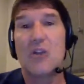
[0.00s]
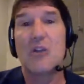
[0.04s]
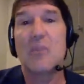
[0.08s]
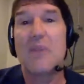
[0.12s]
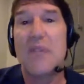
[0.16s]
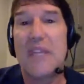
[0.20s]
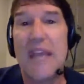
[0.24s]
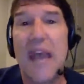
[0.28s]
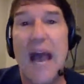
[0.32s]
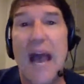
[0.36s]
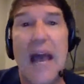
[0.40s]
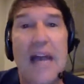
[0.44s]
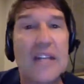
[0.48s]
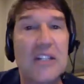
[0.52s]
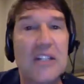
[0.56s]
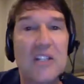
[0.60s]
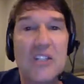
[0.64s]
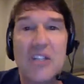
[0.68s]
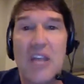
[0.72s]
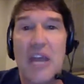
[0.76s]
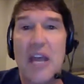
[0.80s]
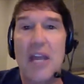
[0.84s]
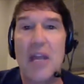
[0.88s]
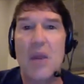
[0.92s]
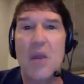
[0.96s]
and just look them in
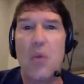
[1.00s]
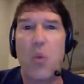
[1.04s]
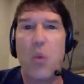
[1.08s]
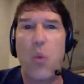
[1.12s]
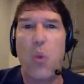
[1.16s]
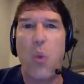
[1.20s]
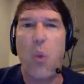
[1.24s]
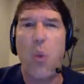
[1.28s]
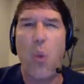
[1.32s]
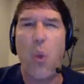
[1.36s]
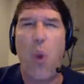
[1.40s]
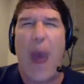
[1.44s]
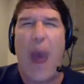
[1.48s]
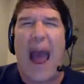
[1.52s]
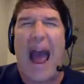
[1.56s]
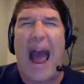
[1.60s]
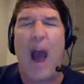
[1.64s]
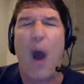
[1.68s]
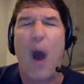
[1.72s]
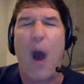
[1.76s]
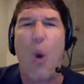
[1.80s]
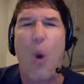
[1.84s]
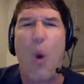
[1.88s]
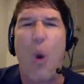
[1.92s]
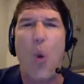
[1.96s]
the eye and say,
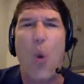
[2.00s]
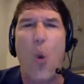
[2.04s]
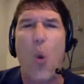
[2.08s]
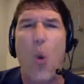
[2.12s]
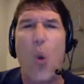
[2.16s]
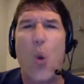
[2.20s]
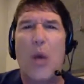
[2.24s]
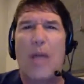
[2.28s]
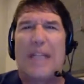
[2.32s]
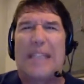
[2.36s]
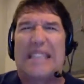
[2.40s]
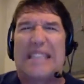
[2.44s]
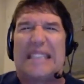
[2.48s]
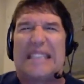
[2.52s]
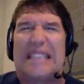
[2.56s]
"Wow."